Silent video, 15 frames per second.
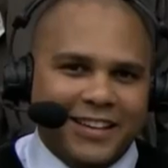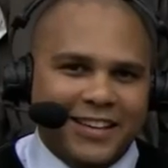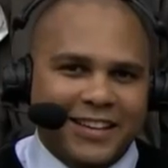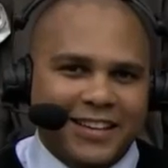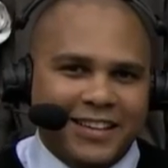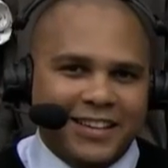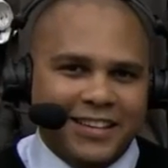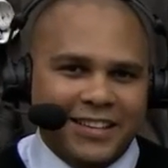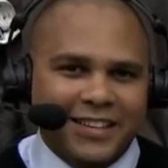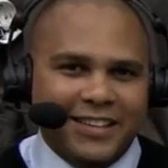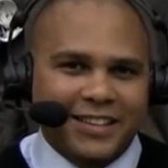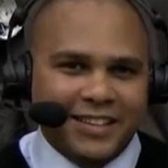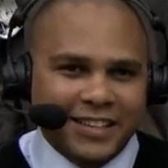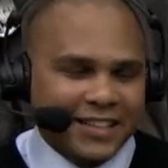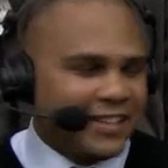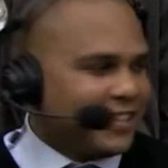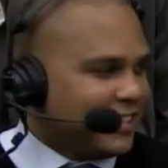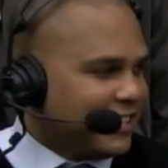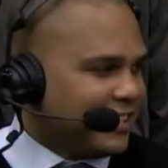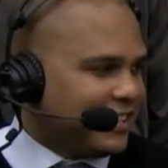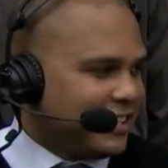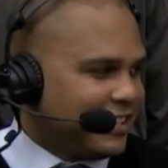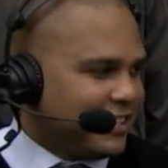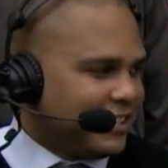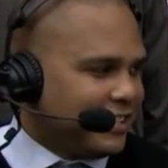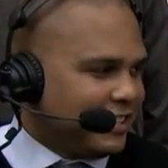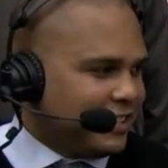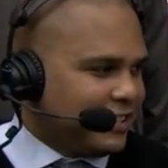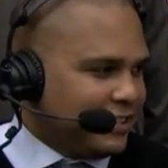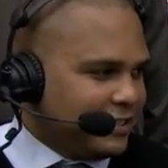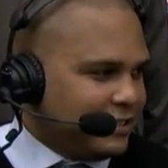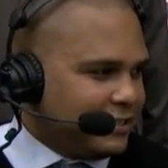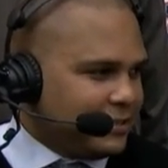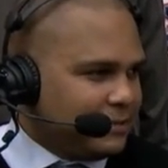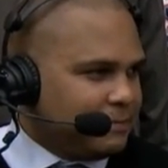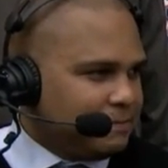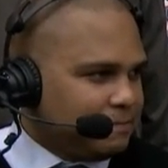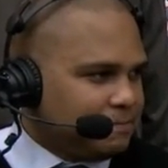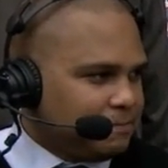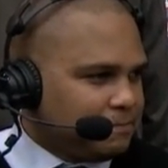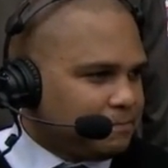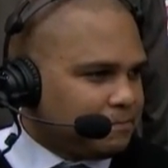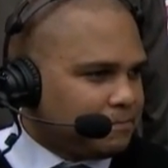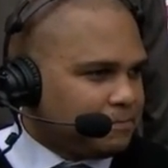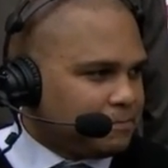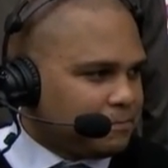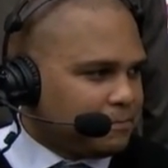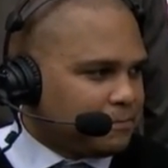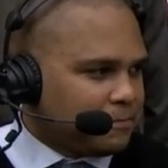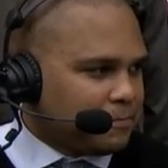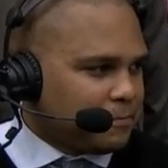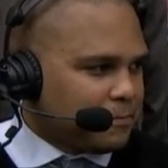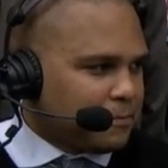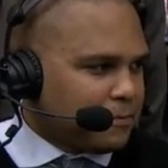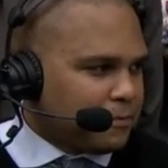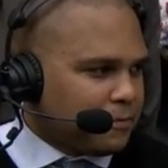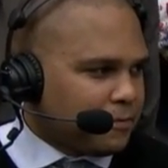No words are spoken by the person on screen.